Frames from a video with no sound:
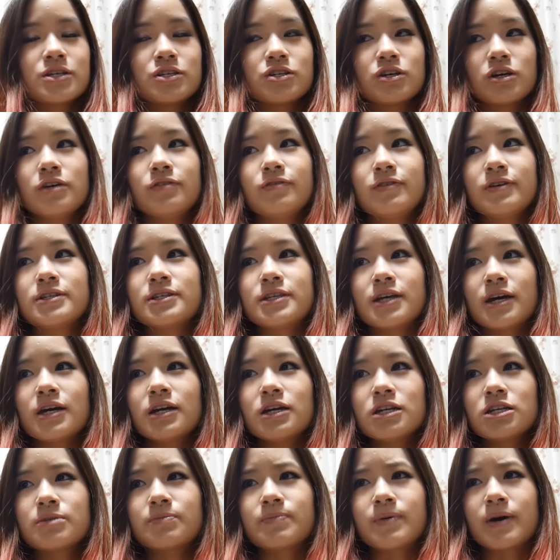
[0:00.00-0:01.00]
So if you're
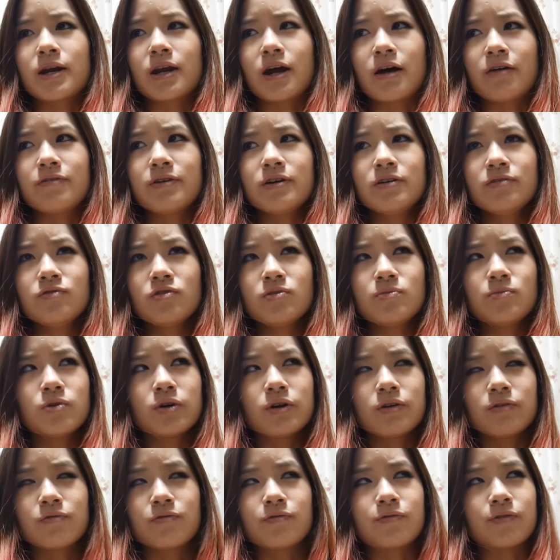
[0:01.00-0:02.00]
staying in Japan, I think for more
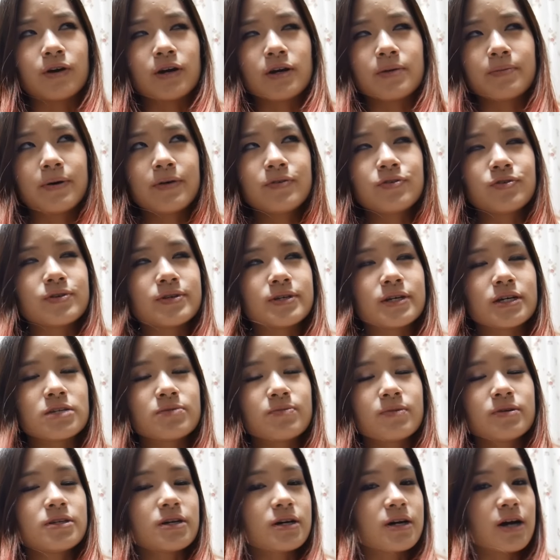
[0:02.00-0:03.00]
than 3 months or
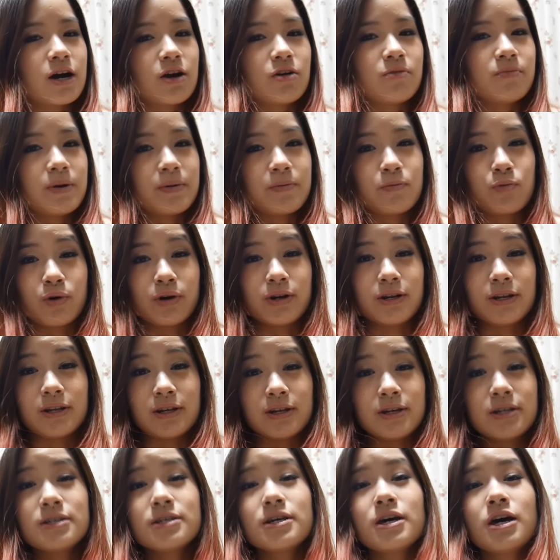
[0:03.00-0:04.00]
6 months, I can't remember what it
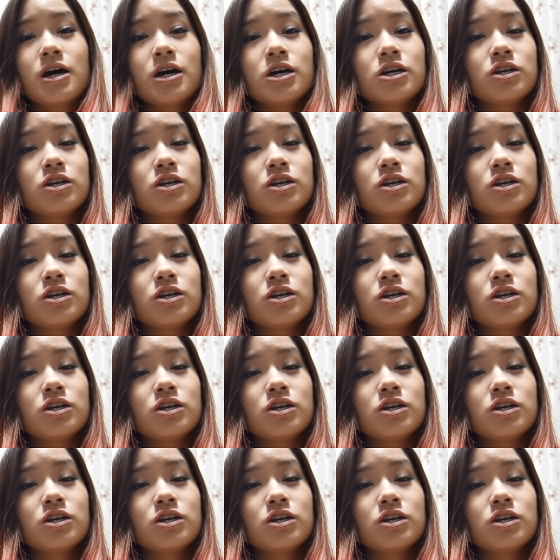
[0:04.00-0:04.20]
is,